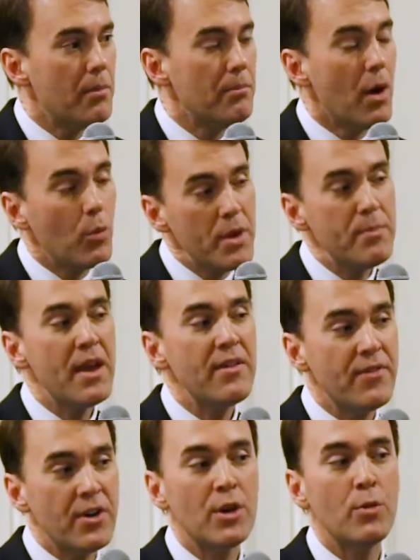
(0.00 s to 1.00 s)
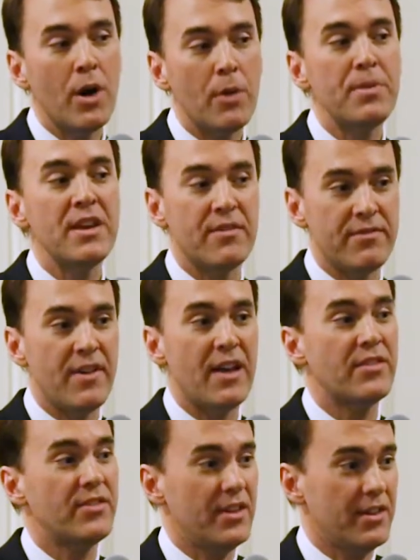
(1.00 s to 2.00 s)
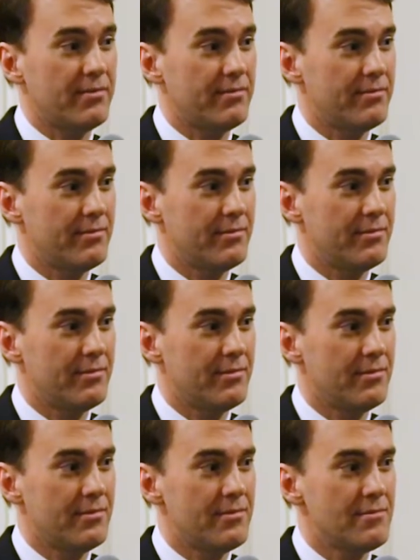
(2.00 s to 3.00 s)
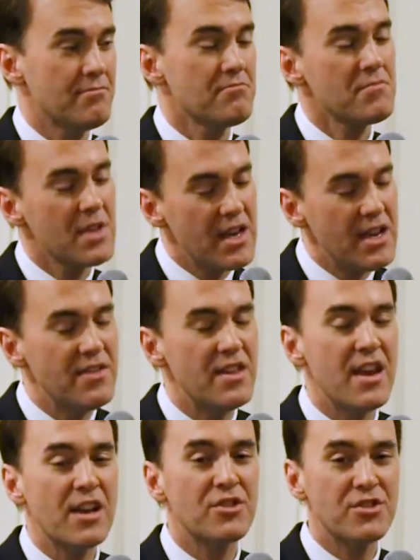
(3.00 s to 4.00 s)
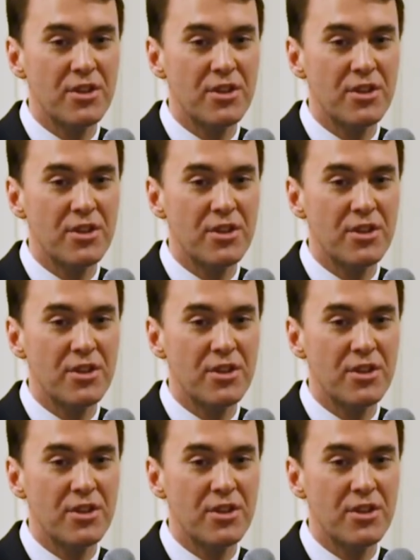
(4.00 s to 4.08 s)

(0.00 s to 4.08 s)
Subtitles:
But we may very well be investing in the next